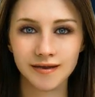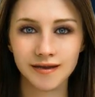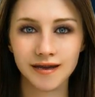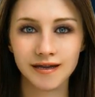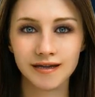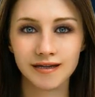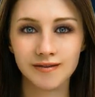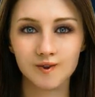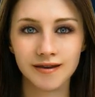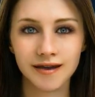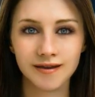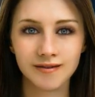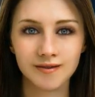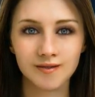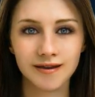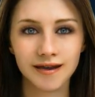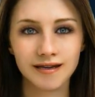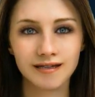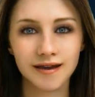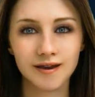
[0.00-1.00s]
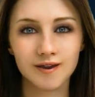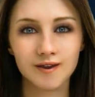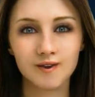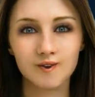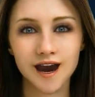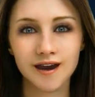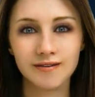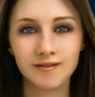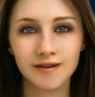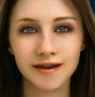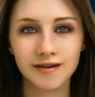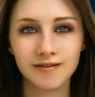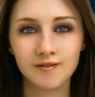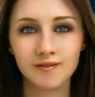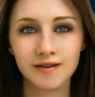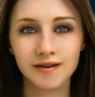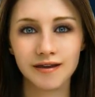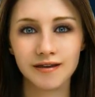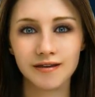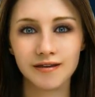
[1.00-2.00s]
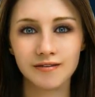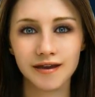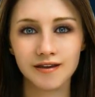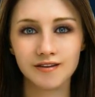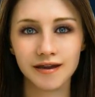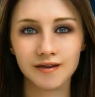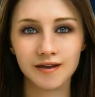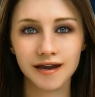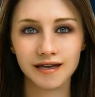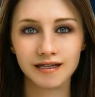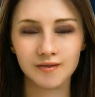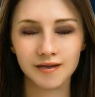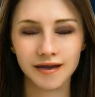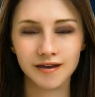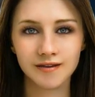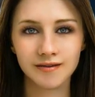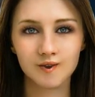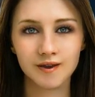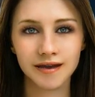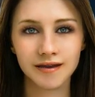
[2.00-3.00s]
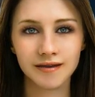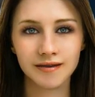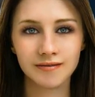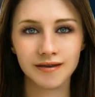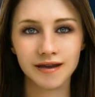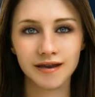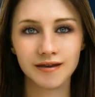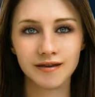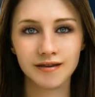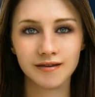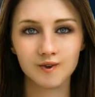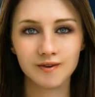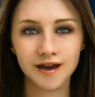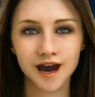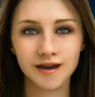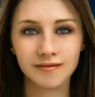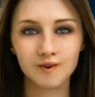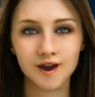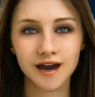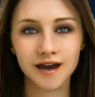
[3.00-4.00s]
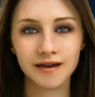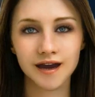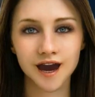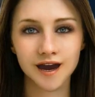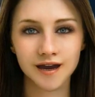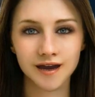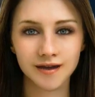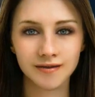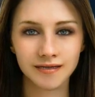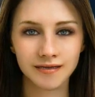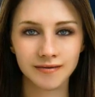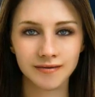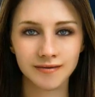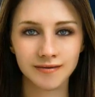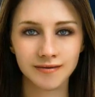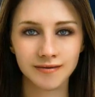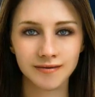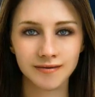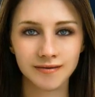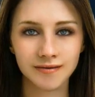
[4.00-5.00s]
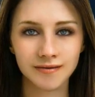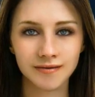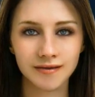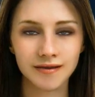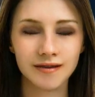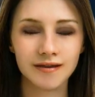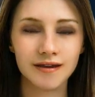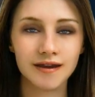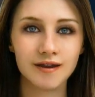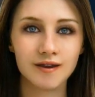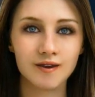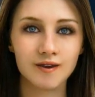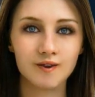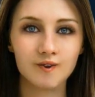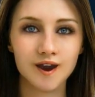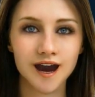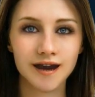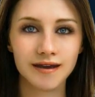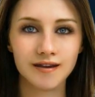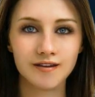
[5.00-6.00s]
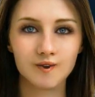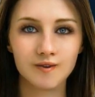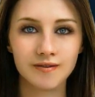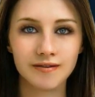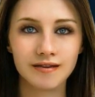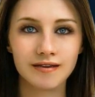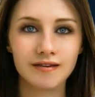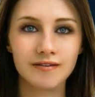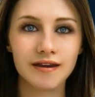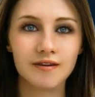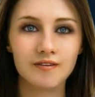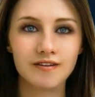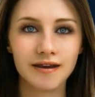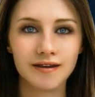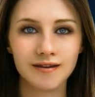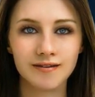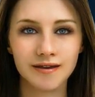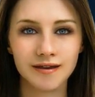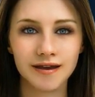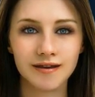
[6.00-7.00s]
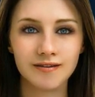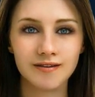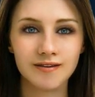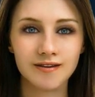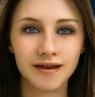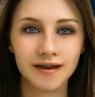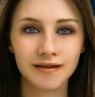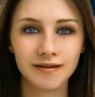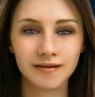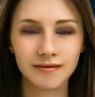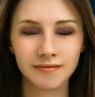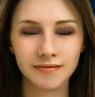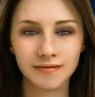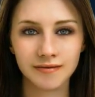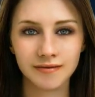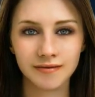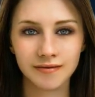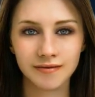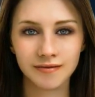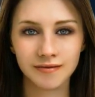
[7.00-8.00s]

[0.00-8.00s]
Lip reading: It is wise to conserve the water in your body by reducing activities that may promote water loss. Finding water during the summer months is quite easy.